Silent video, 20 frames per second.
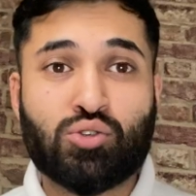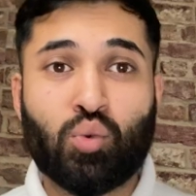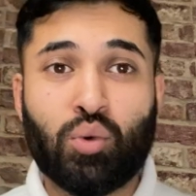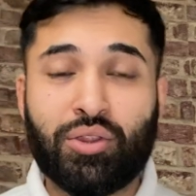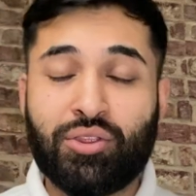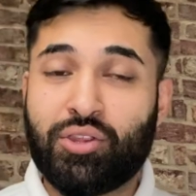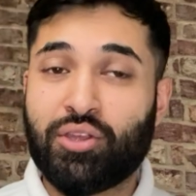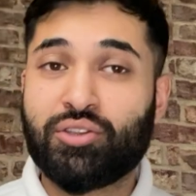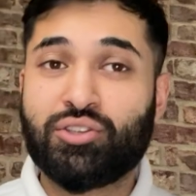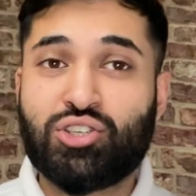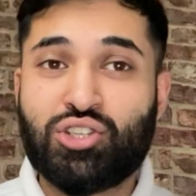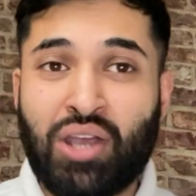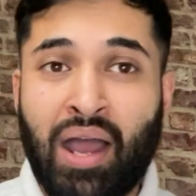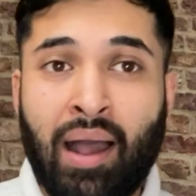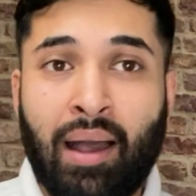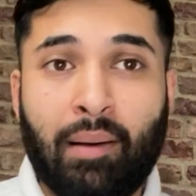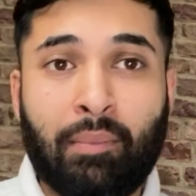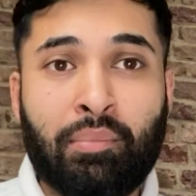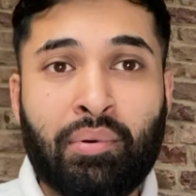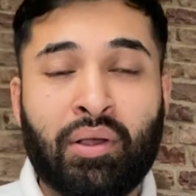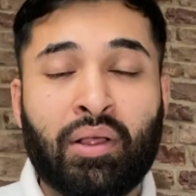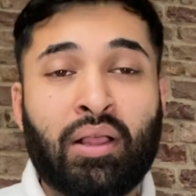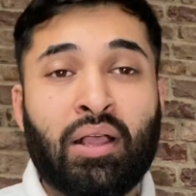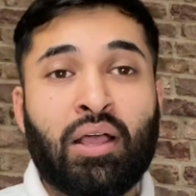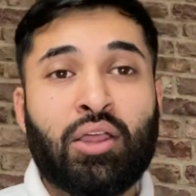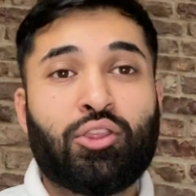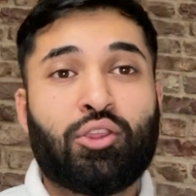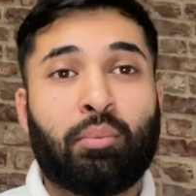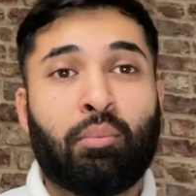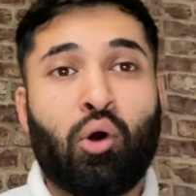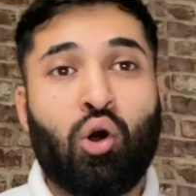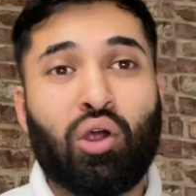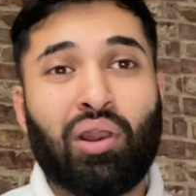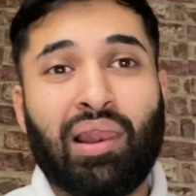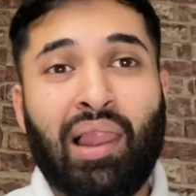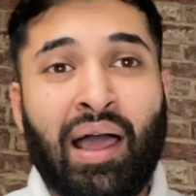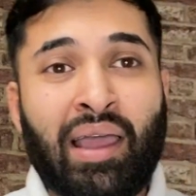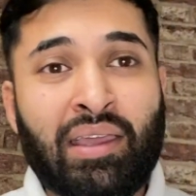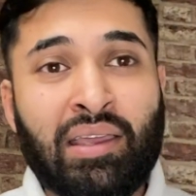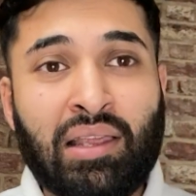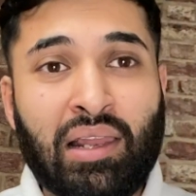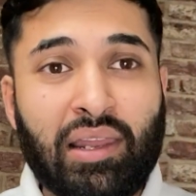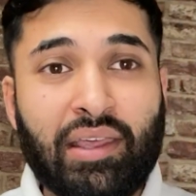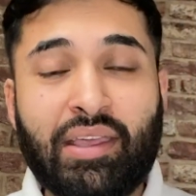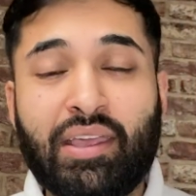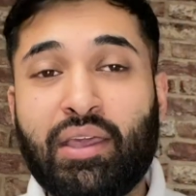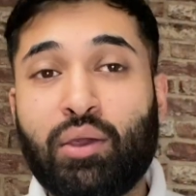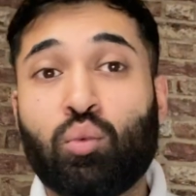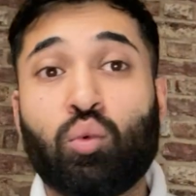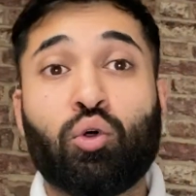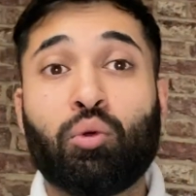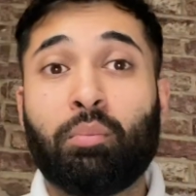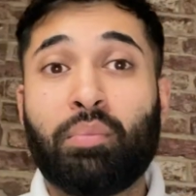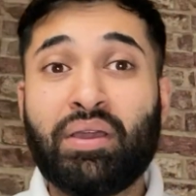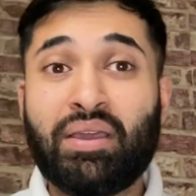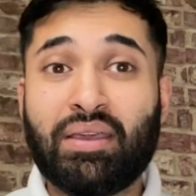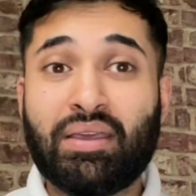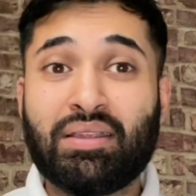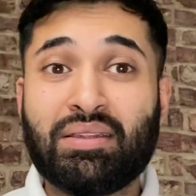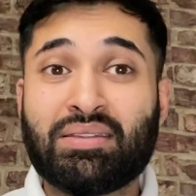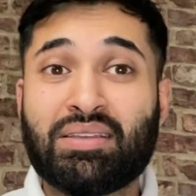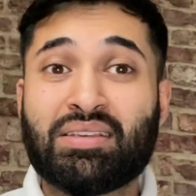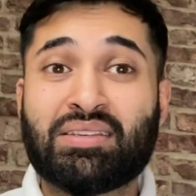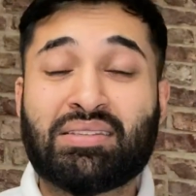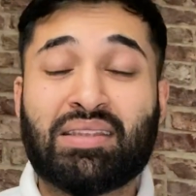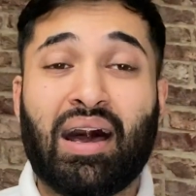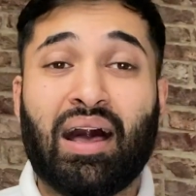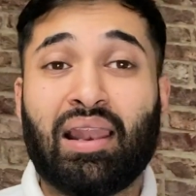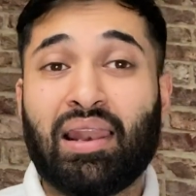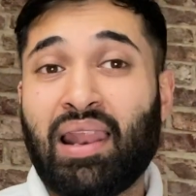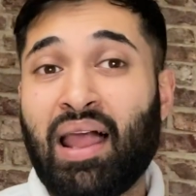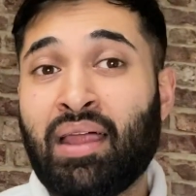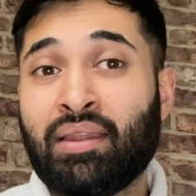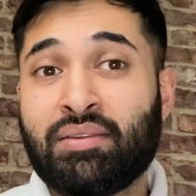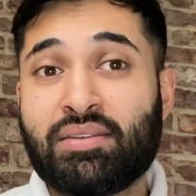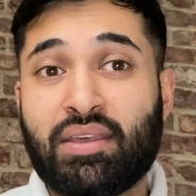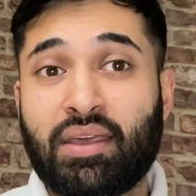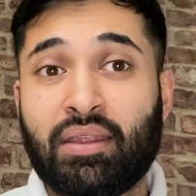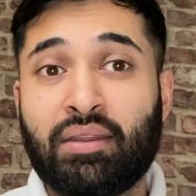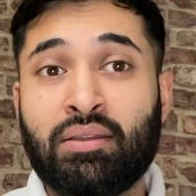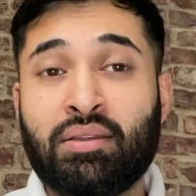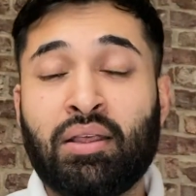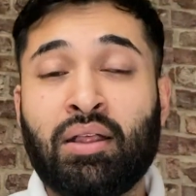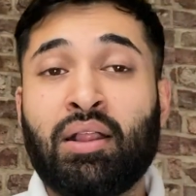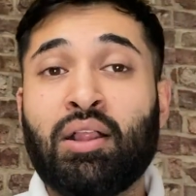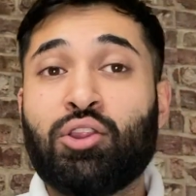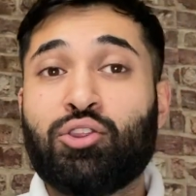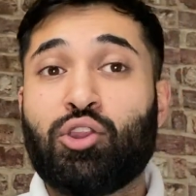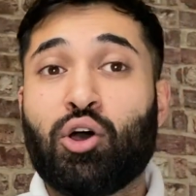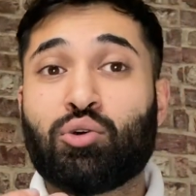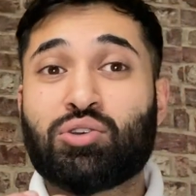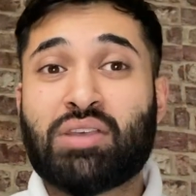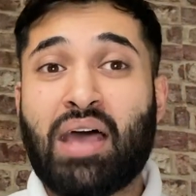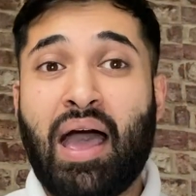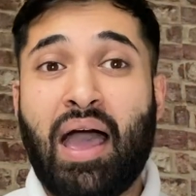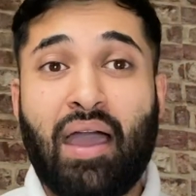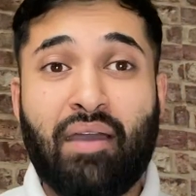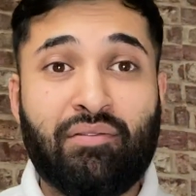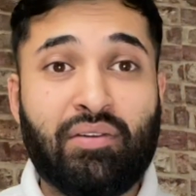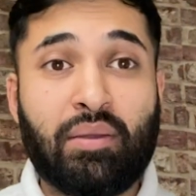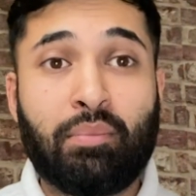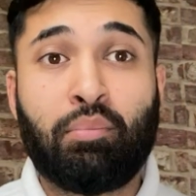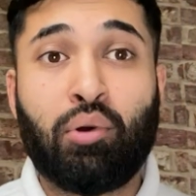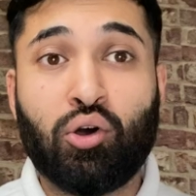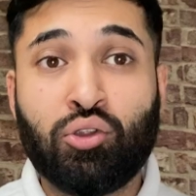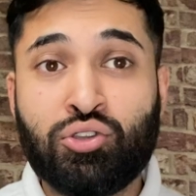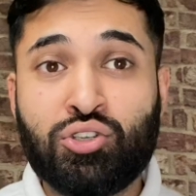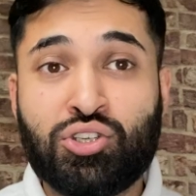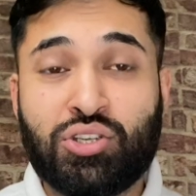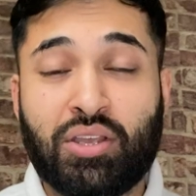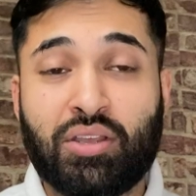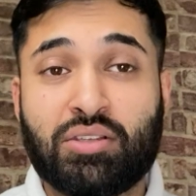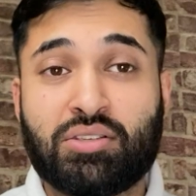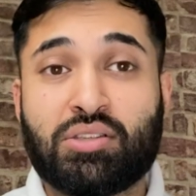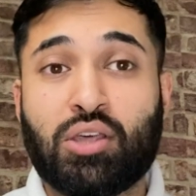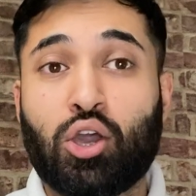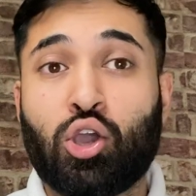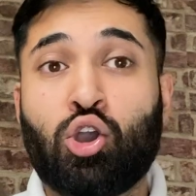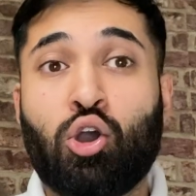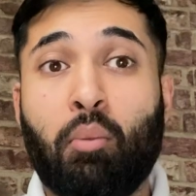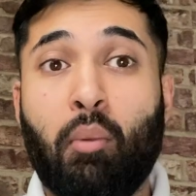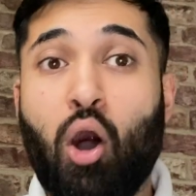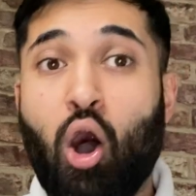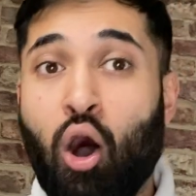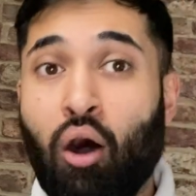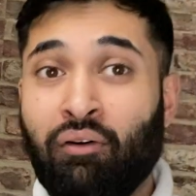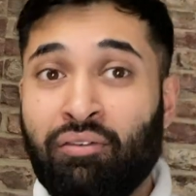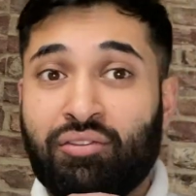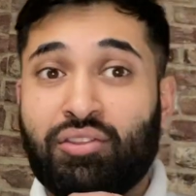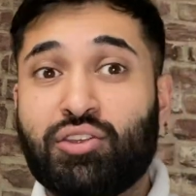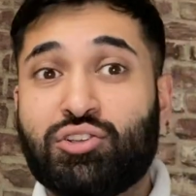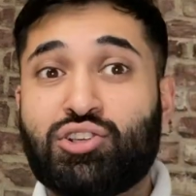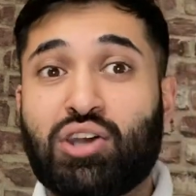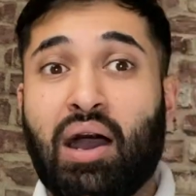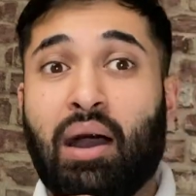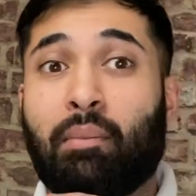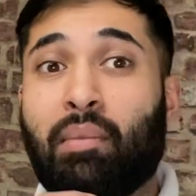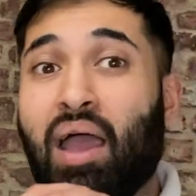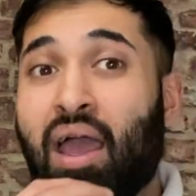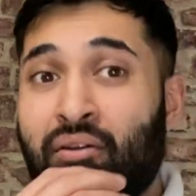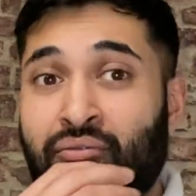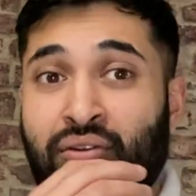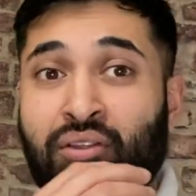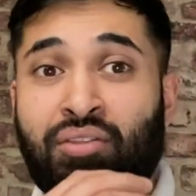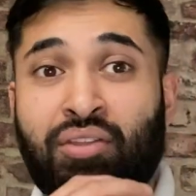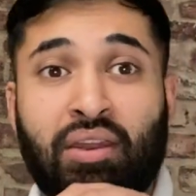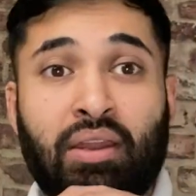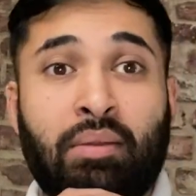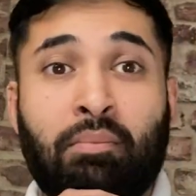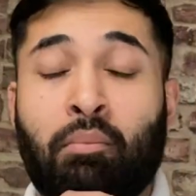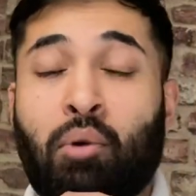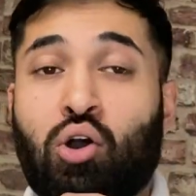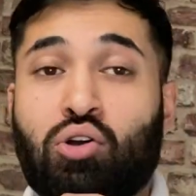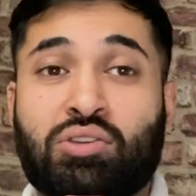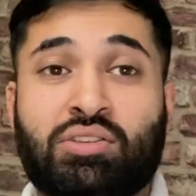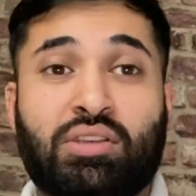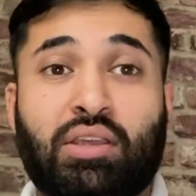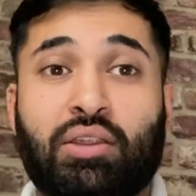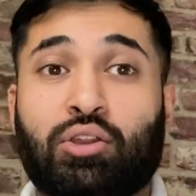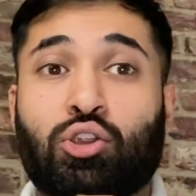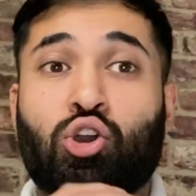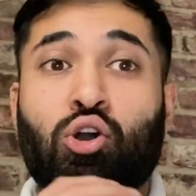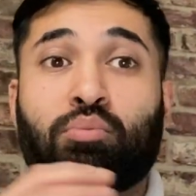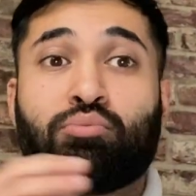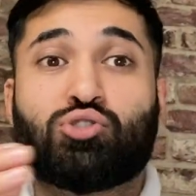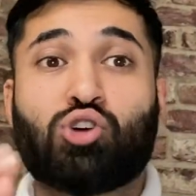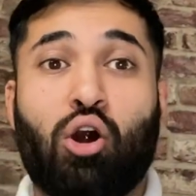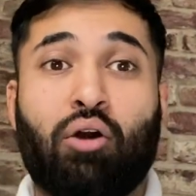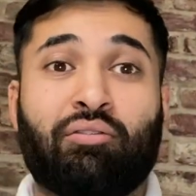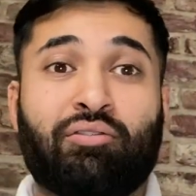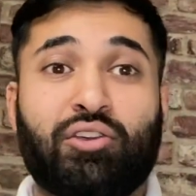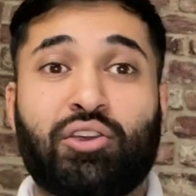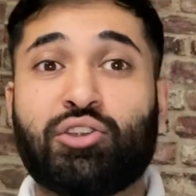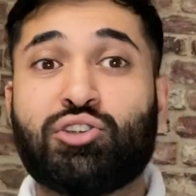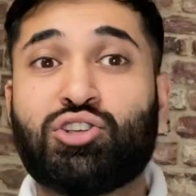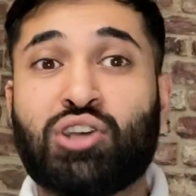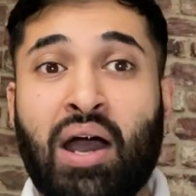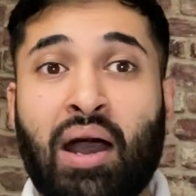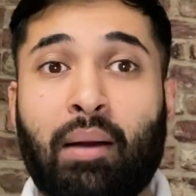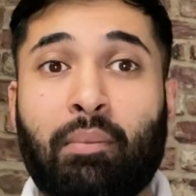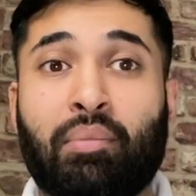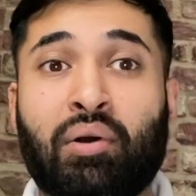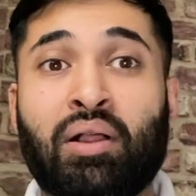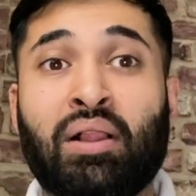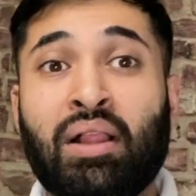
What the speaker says: with the jab, the more likely he will be to start landing those heavy punches that come off the jab. Everything in boxing comes off your jab.